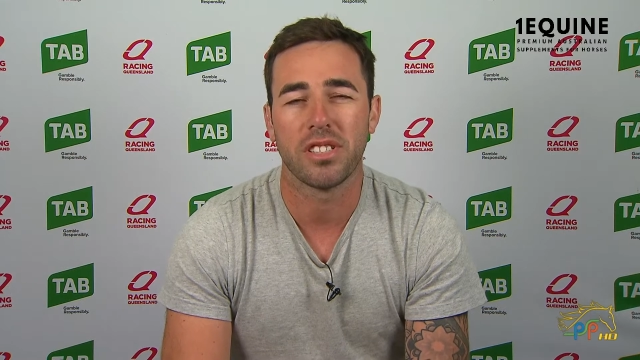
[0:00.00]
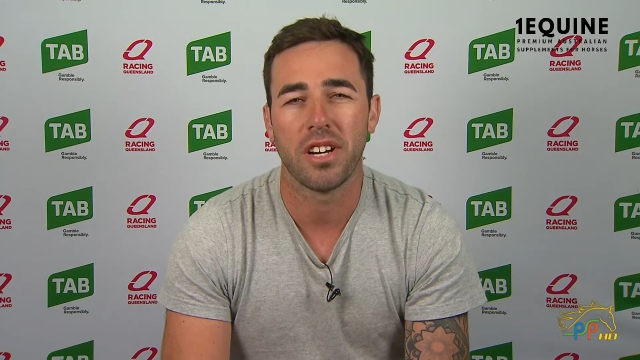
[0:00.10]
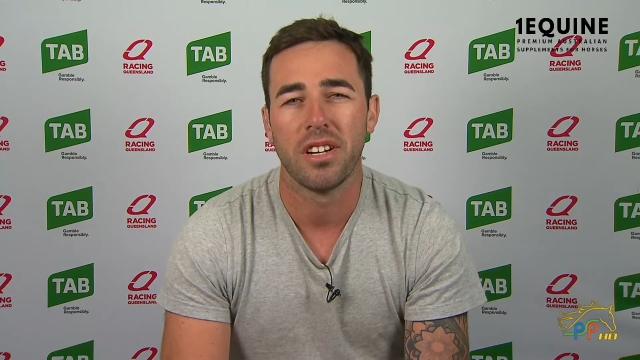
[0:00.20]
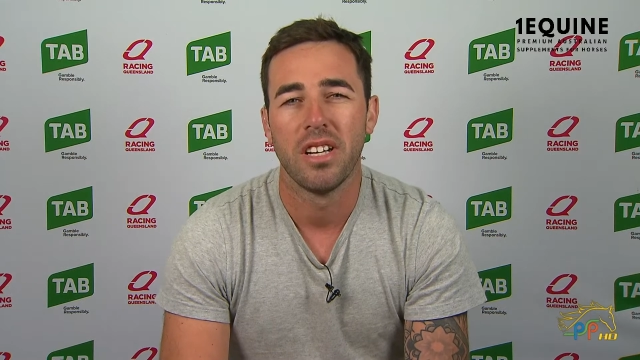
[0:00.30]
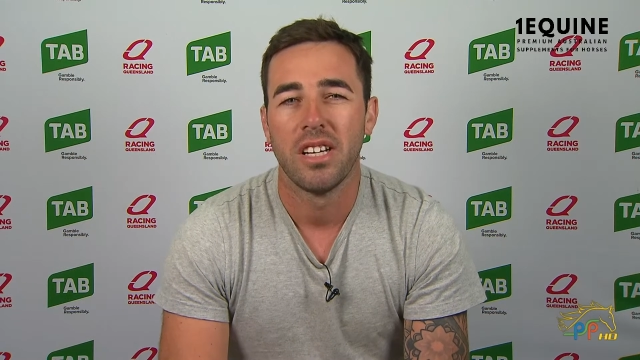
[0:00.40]

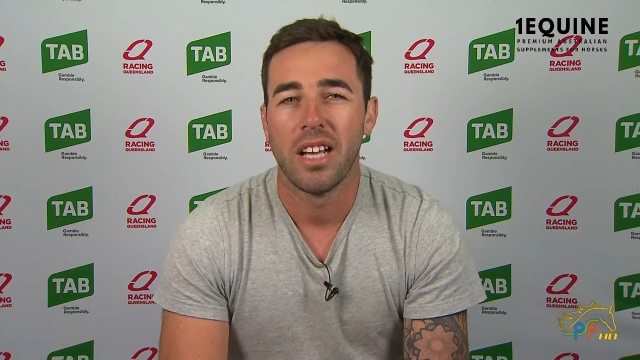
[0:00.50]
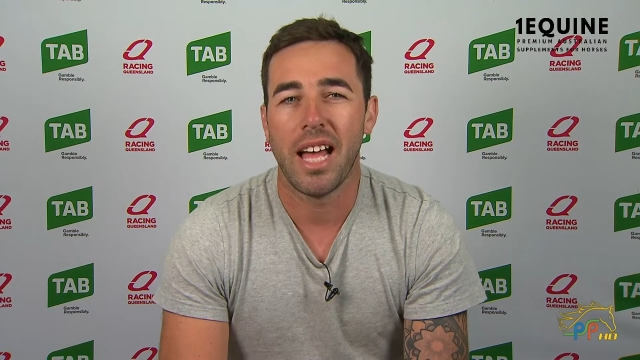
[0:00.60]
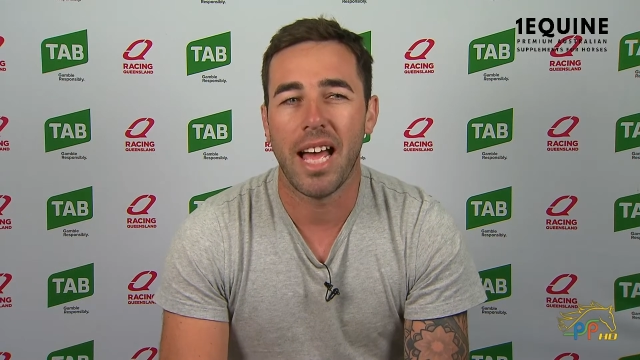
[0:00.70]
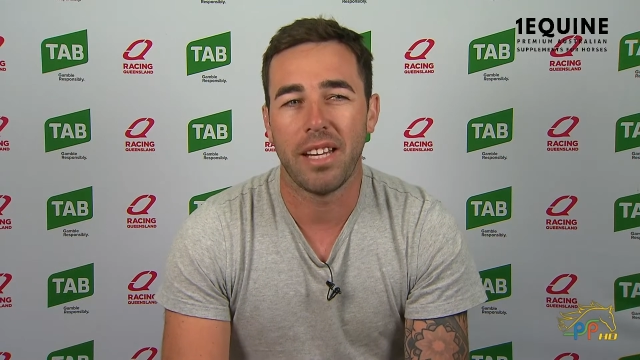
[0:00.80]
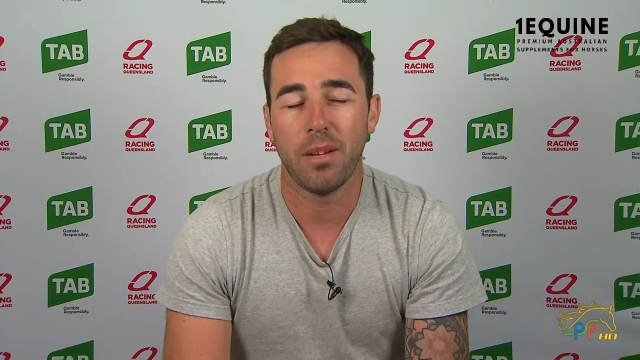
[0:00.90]
So
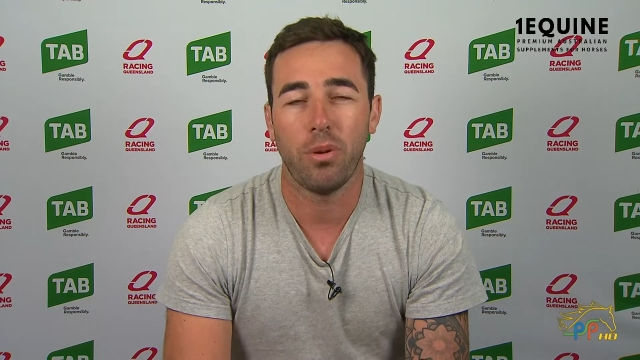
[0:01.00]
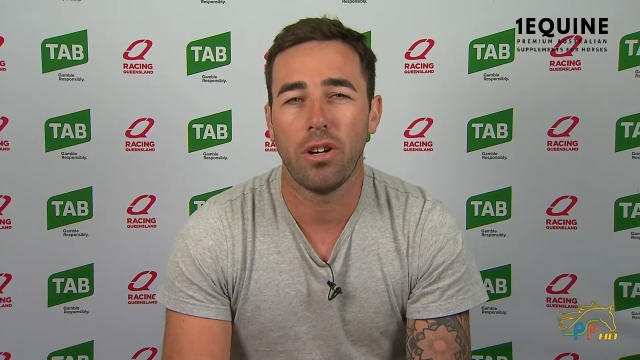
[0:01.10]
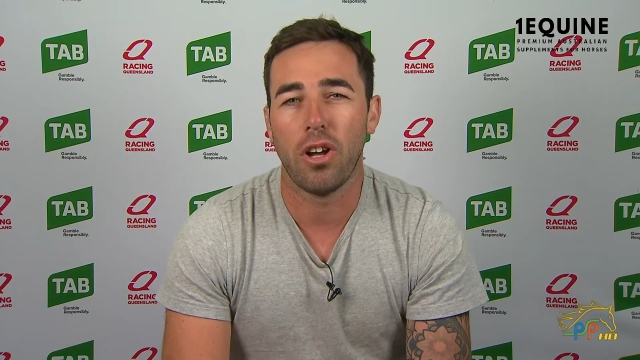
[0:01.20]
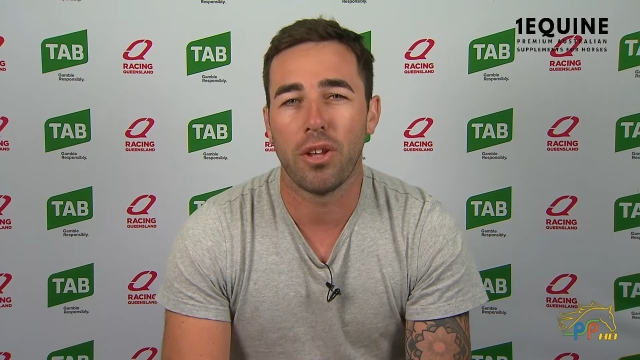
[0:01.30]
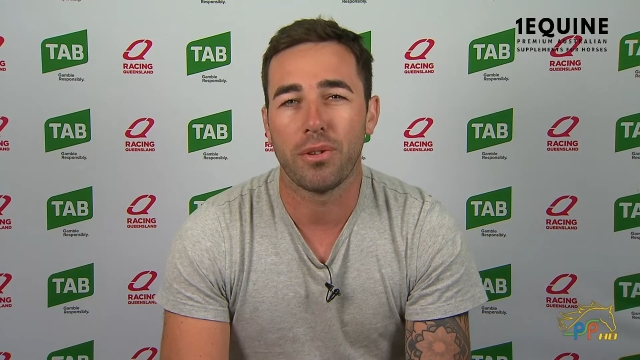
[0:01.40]
you put
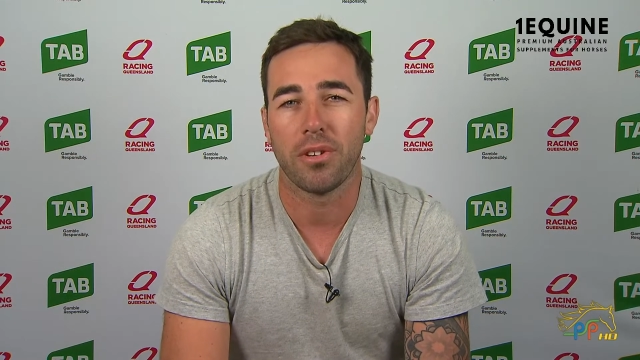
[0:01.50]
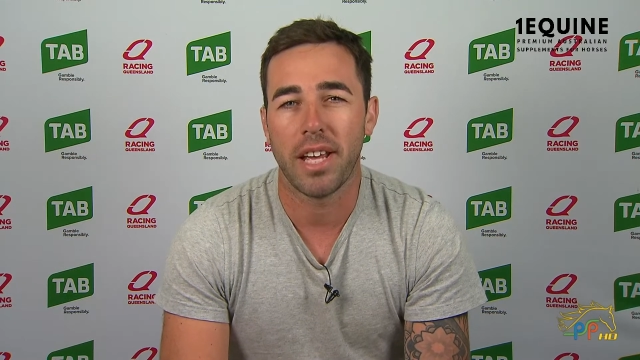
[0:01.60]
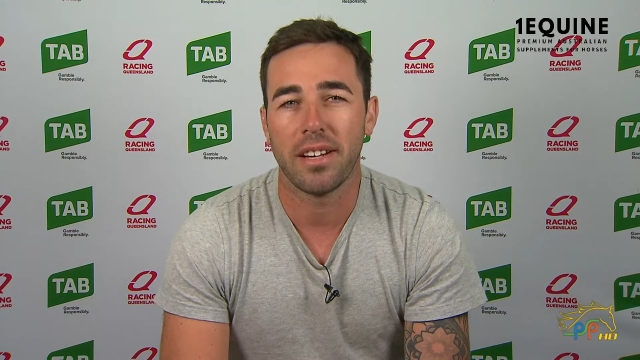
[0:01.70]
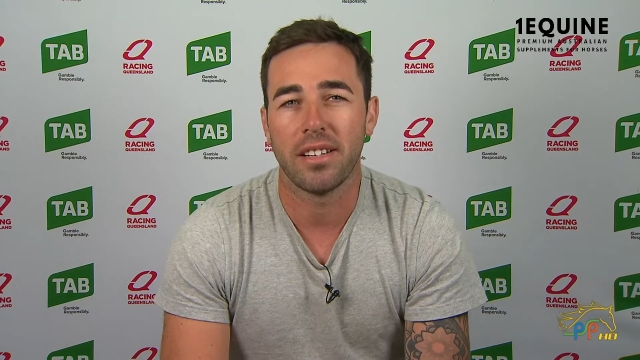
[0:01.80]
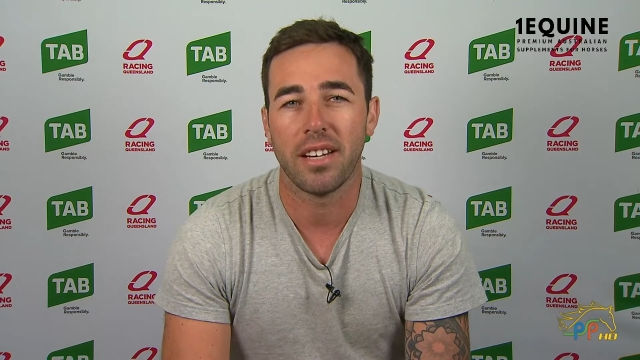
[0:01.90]
a line through
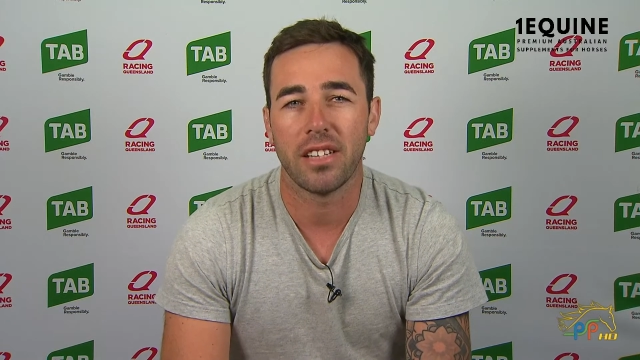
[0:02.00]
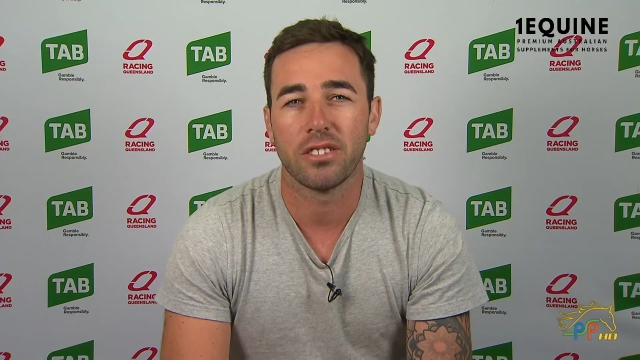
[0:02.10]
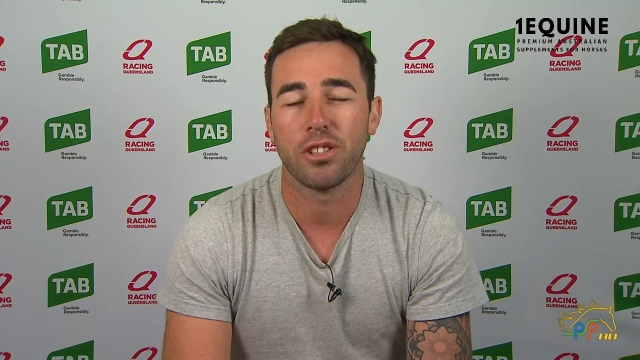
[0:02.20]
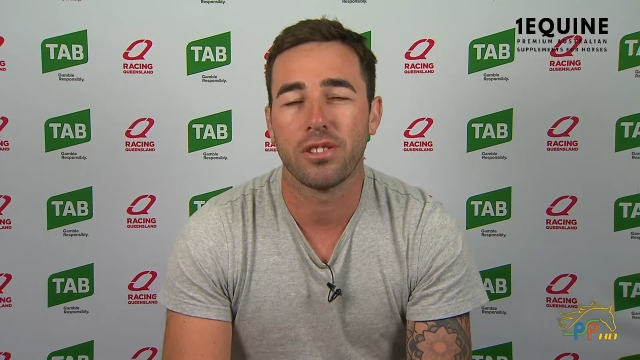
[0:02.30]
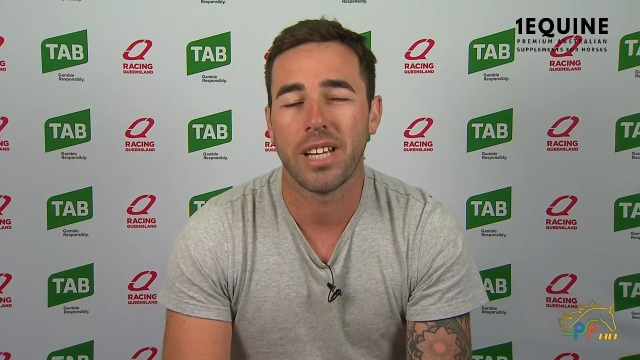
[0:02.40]
that, and her
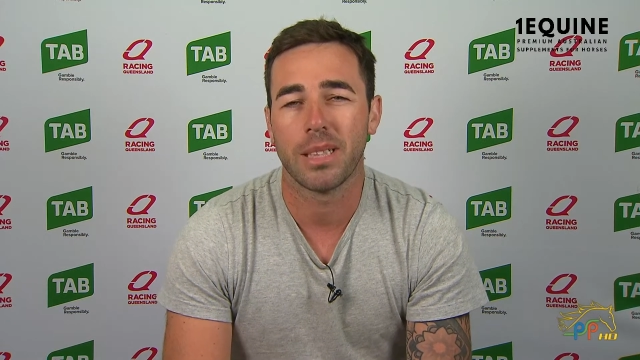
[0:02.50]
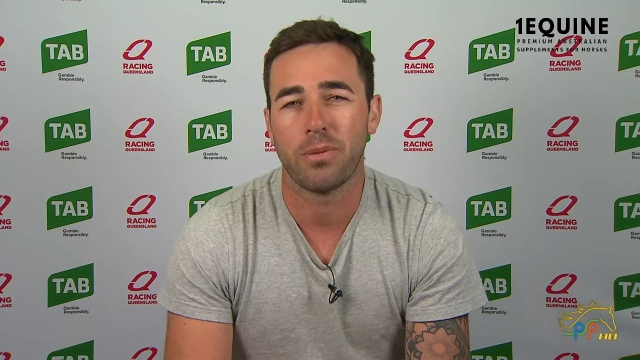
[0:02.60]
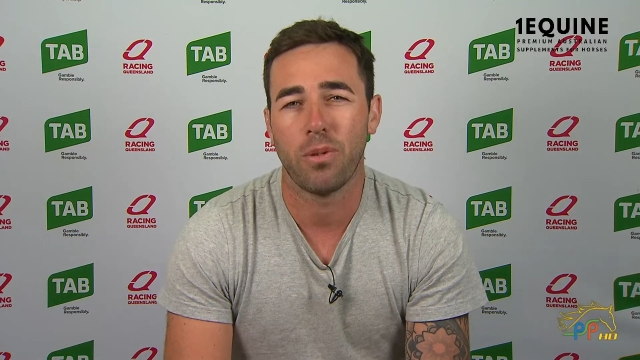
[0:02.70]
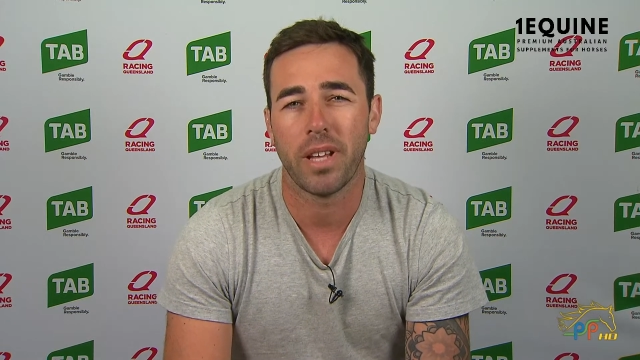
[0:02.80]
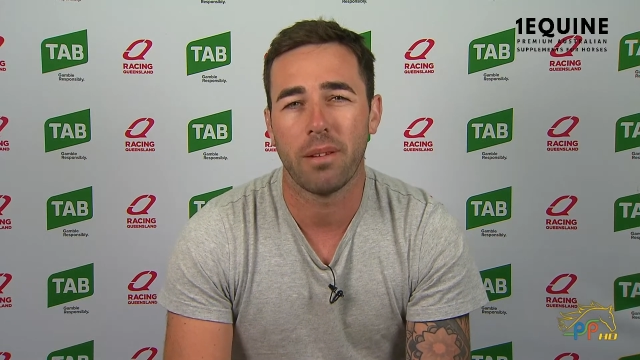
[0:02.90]
2 starts
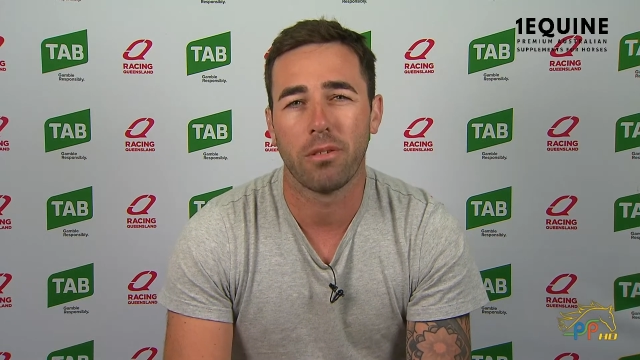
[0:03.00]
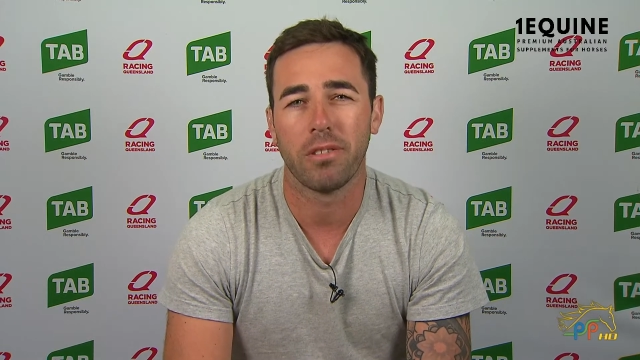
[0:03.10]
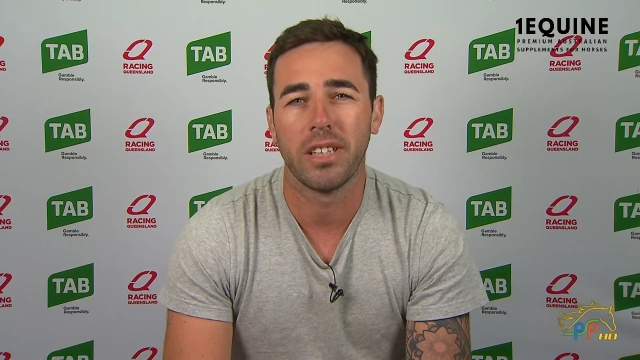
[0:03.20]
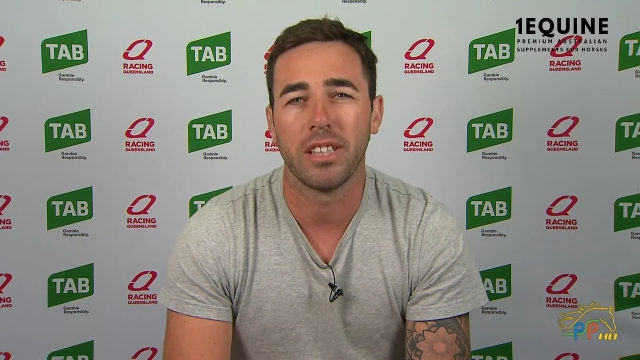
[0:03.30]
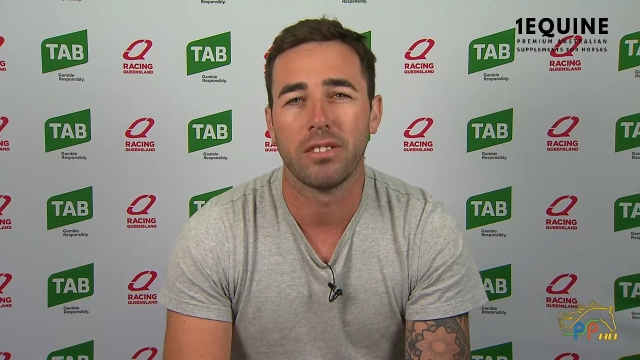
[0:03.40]
before that were
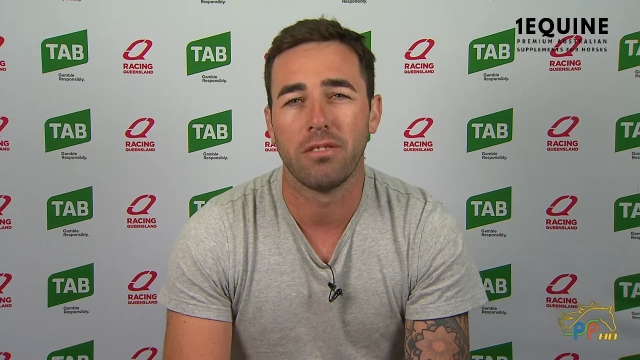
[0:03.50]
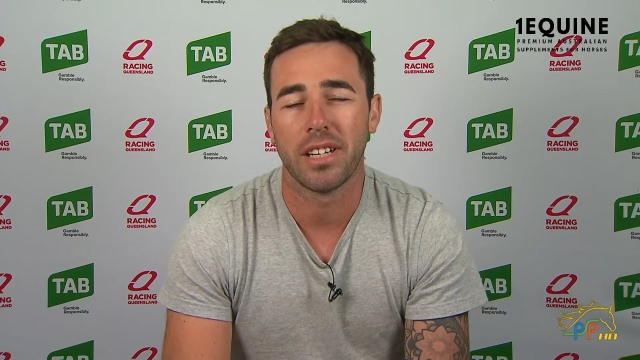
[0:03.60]
really good,